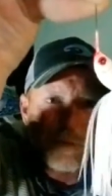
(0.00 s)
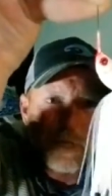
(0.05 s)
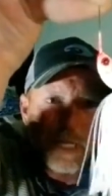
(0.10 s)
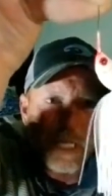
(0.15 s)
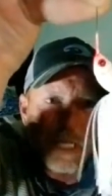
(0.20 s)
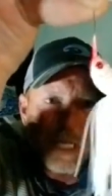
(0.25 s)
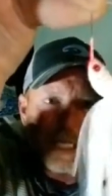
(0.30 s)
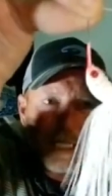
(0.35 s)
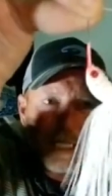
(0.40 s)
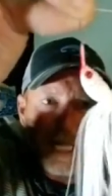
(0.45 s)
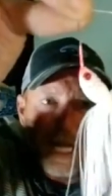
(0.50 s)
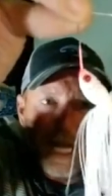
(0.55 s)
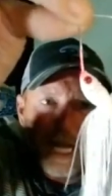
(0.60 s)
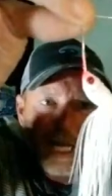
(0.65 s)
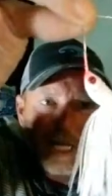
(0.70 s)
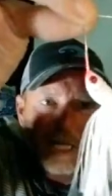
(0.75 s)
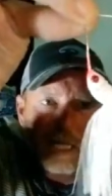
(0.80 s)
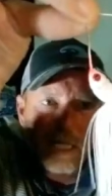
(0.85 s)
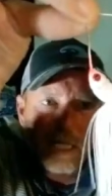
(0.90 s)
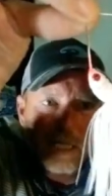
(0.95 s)
running like
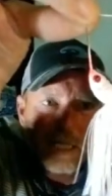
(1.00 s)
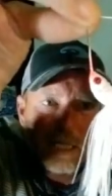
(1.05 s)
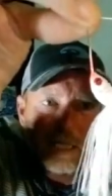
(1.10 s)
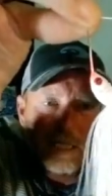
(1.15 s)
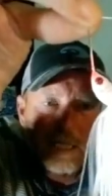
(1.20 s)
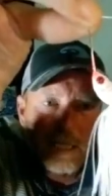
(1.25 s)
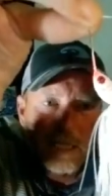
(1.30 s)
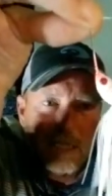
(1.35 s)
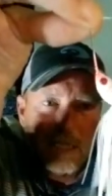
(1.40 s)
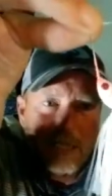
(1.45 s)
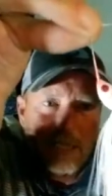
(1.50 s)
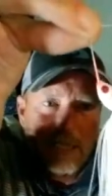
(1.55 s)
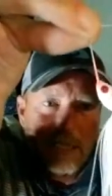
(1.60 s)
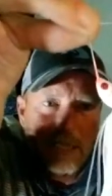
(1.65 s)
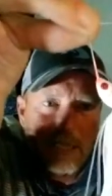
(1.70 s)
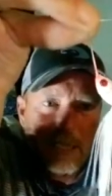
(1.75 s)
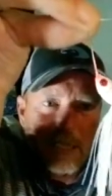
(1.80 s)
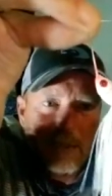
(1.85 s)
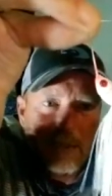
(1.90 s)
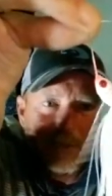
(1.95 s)
that.
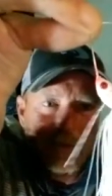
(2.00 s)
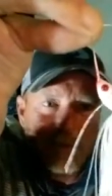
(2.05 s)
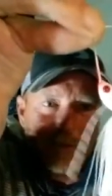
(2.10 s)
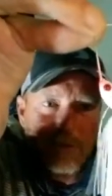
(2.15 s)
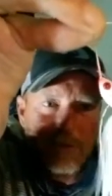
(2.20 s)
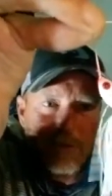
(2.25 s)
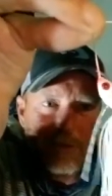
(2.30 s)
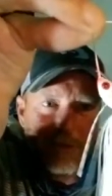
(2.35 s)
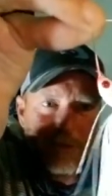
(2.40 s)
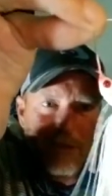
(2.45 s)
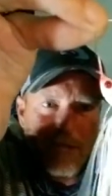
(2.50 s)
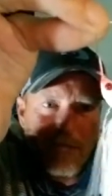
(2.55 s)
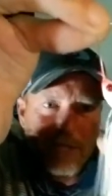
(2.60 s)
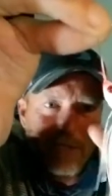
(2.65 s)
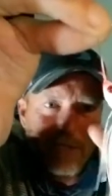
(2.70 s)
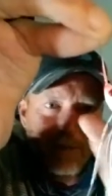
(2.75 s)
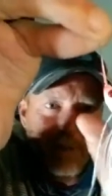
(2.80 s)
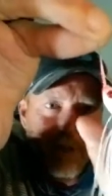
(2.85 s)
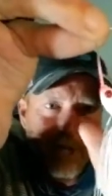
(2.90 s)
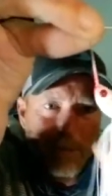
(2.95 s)
The skirt's
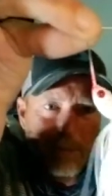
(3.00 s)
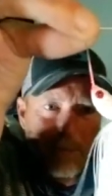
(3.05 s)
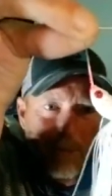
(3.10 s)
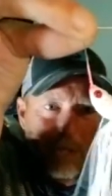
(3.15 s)
actually running